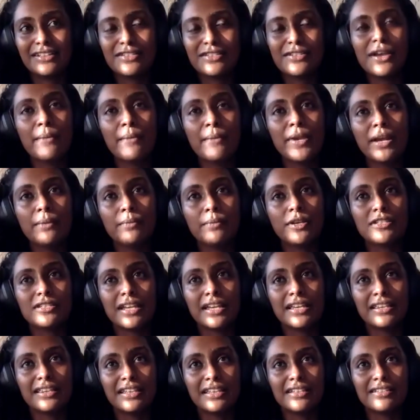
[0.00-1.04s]
So, I mean, I'm not
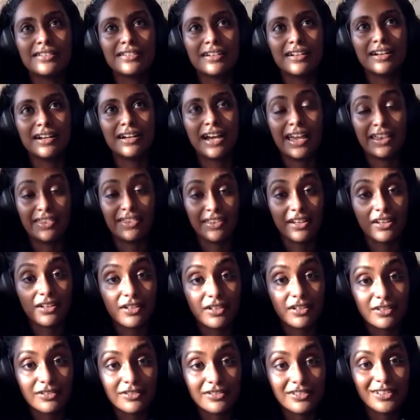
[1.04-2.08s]
saying these are
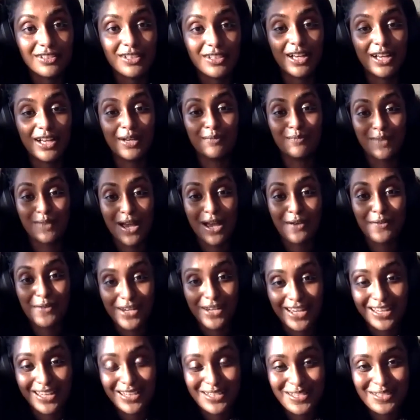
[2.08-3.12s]
ethical
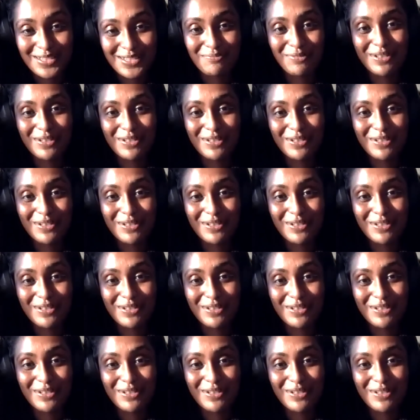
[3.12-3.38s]
nowadays.